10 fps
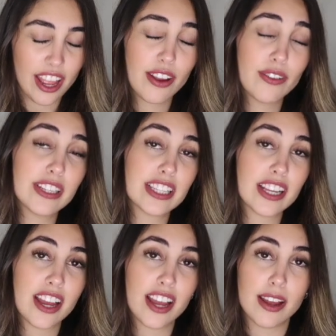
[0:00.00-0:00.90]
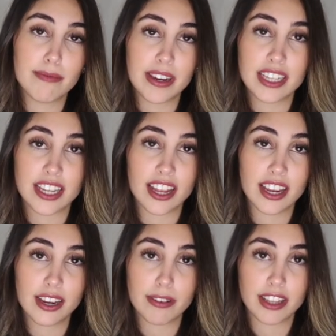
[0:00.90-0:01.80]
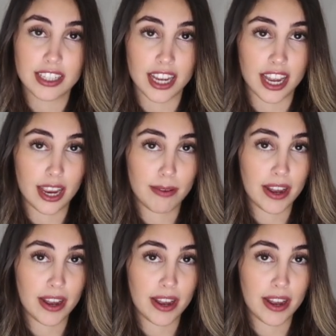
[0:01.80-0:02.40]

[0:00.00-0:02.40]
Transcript: It was me telling you about the time